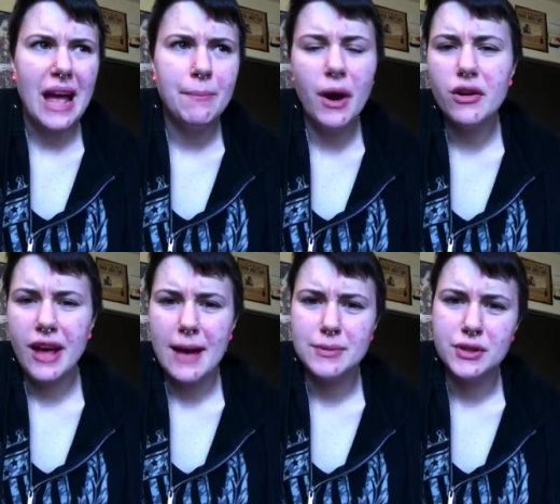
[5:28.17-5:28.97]
and bottle
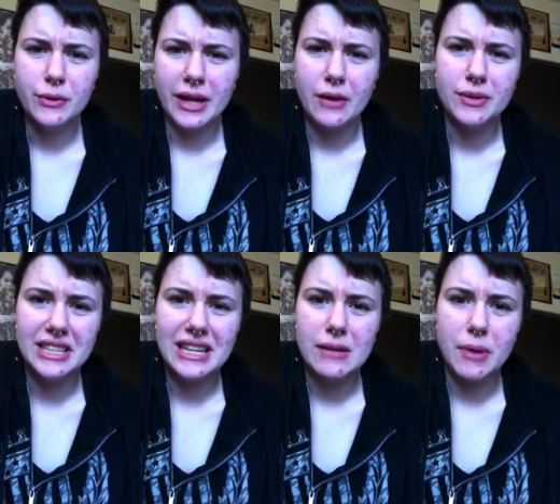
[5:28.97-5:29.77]
caps too. Like I
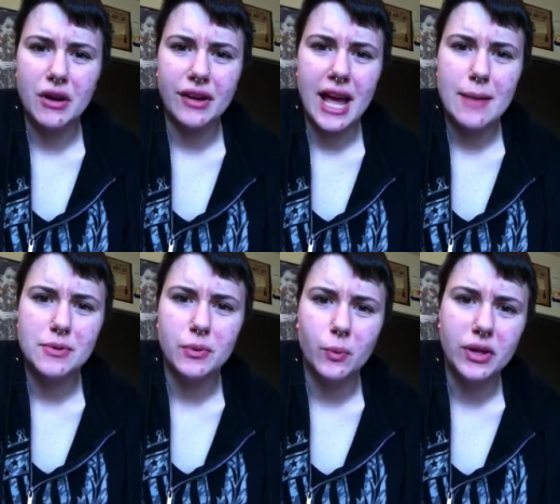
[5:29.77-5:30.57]
really like bottle
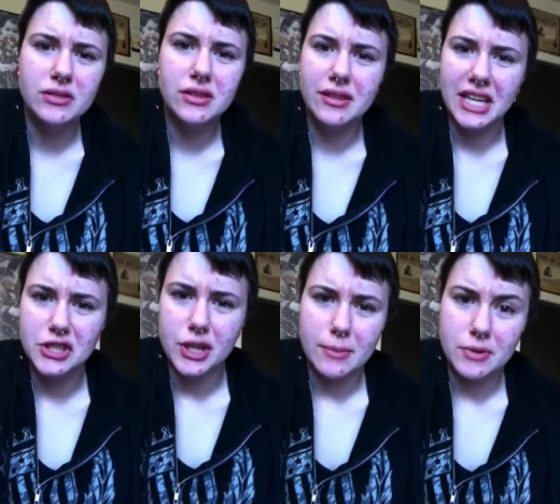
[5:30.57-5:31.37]
caps with weird little like
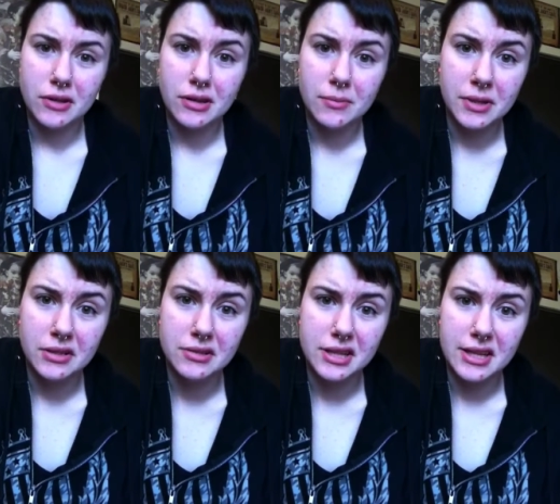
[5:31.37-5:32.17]
shapes on them
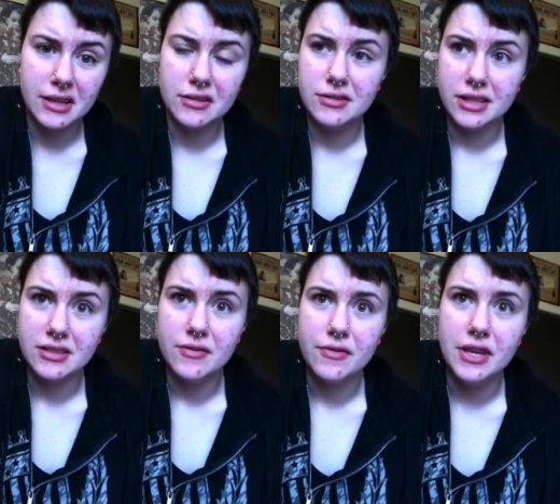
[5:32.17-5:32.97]
because I think there's like
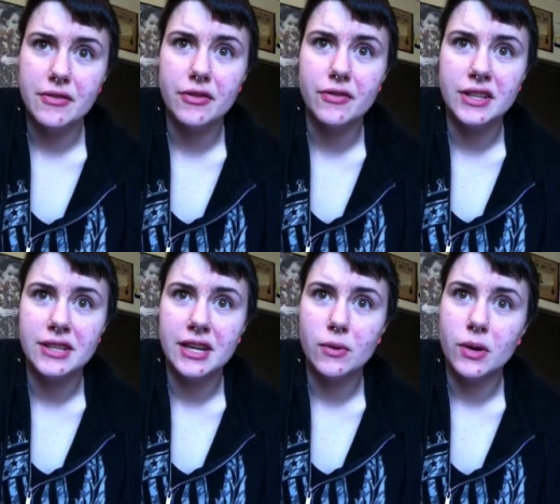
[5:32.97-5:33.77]
some V for
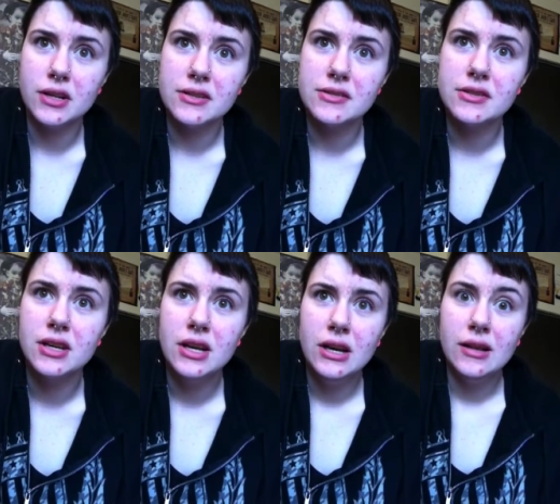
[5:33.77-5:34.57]
Vendetta ones.
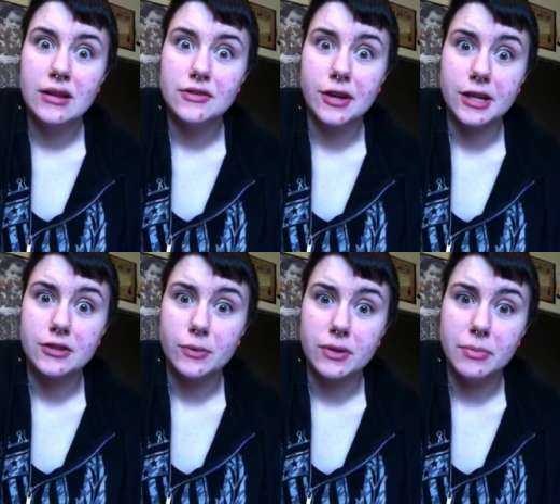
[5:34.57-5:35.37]
It's not
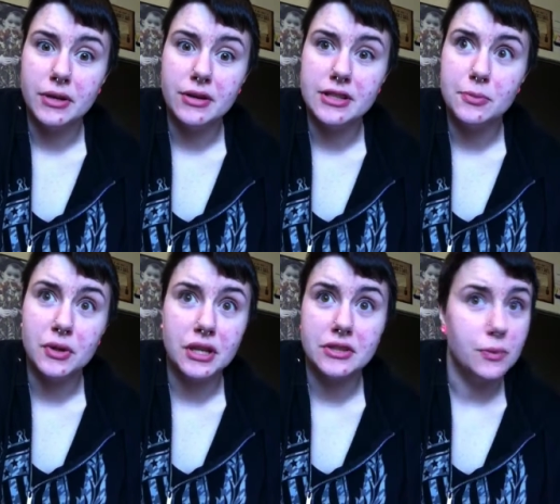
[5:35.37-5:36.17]
actually what the beer is,
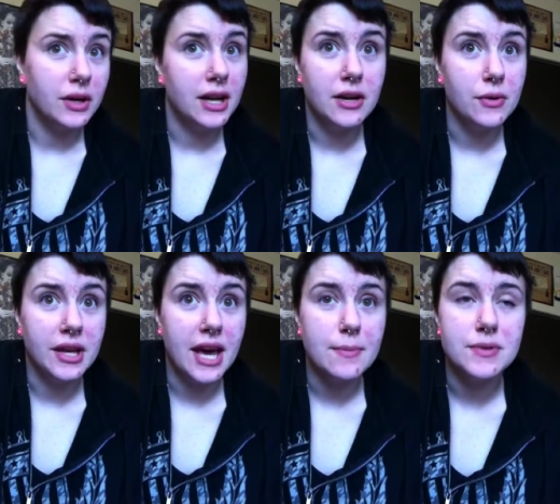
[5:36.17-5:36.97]
but that's what I know the
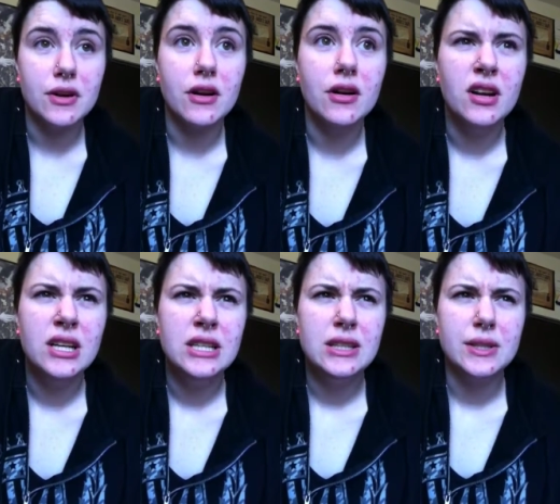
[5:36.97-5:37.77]
caps are.
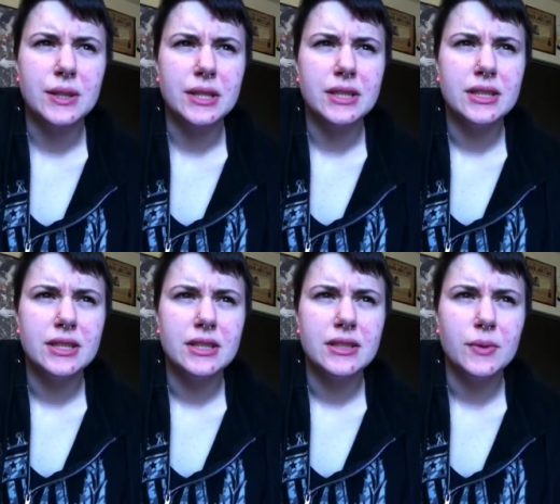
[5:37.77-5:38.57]
Or
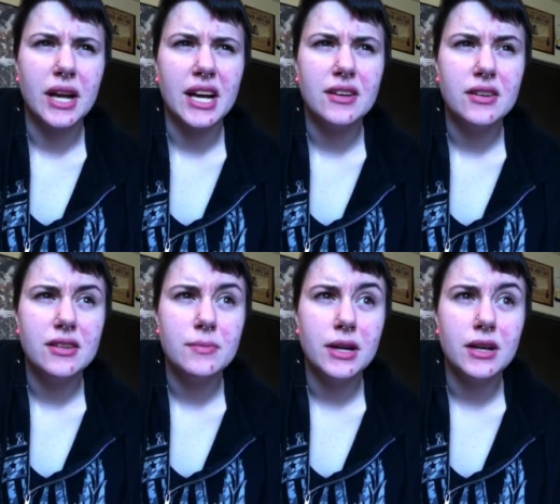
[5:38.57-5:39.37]
what I call
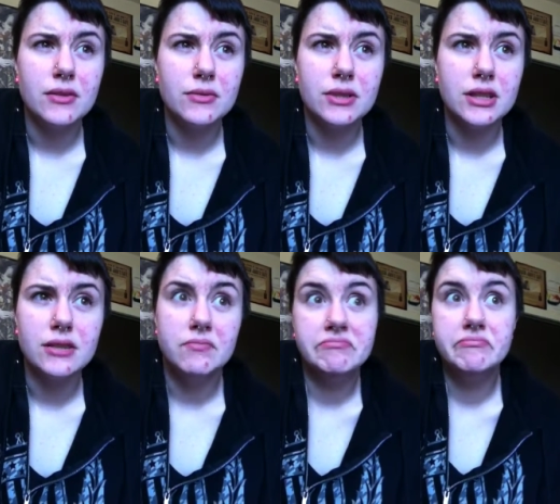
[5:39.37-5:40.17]
them? I don't really.
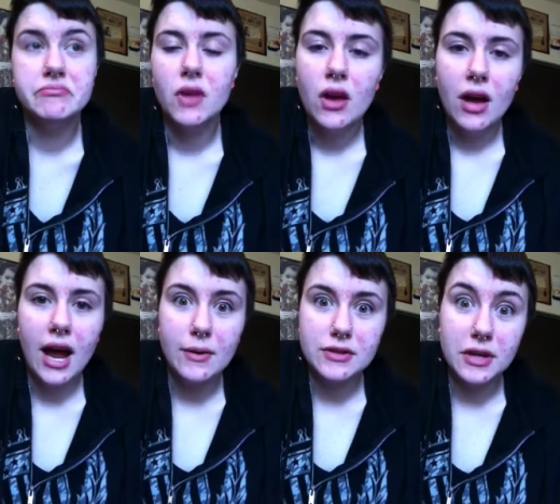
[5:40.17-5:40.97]
Hmm.
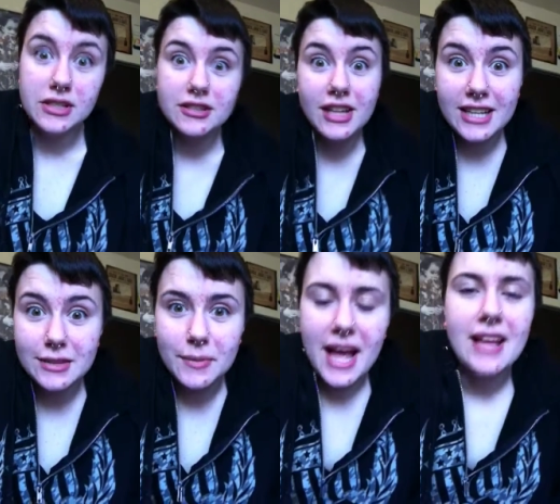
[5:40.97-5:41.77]
Anyway, so I just collect them,